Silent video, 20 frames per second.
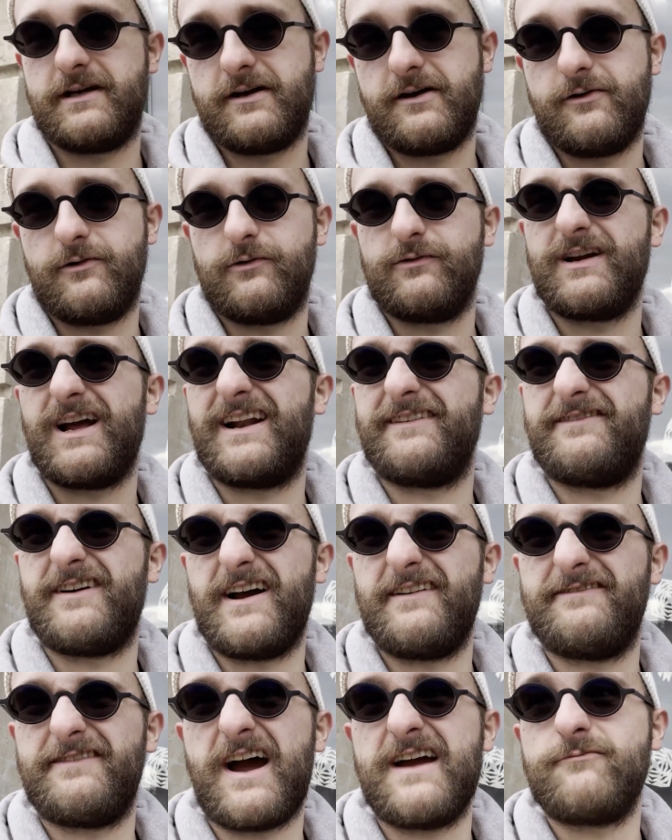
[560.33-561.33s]
gotta find
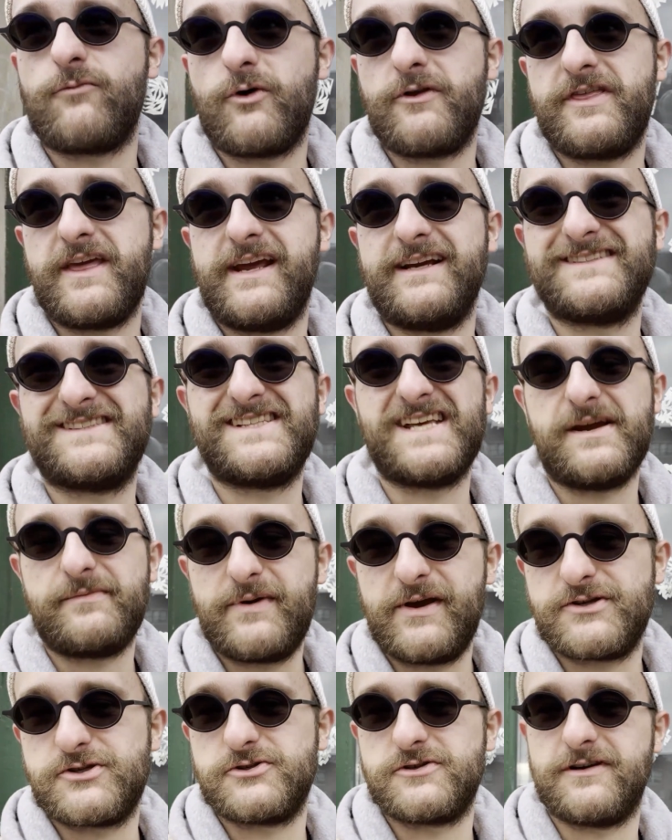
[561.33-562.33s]
5 more things to take pictures
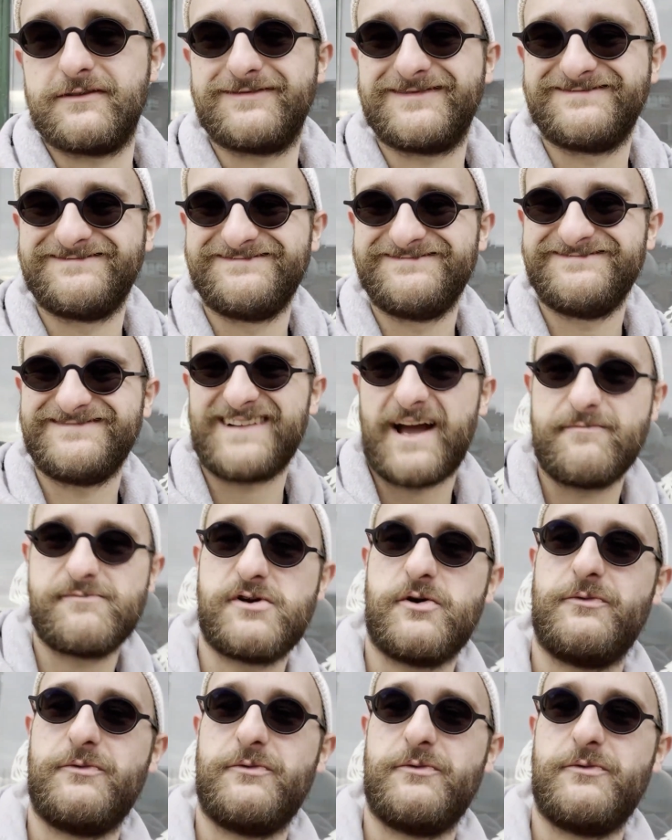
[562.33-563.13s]
of. I'm sure we can do it.